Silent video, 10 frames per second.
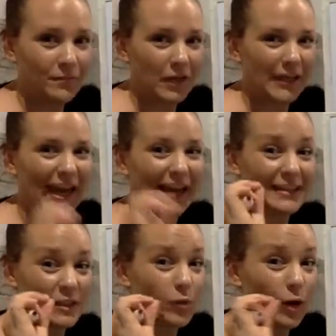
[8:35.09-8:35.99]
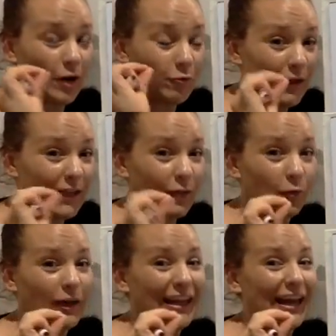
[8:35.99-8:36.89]
Okay, this is what I really
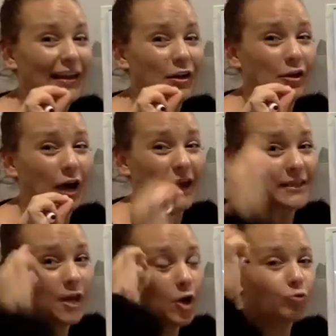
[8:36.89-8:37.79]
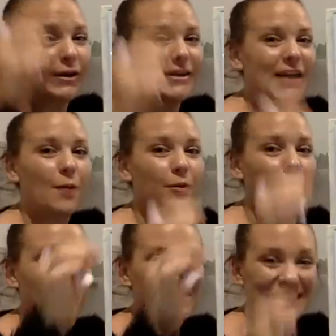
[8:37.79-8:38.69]
want to get you guys. Retail
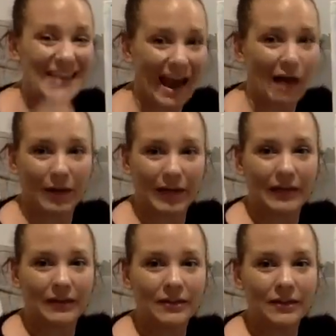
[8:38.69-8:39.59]
profit is now money.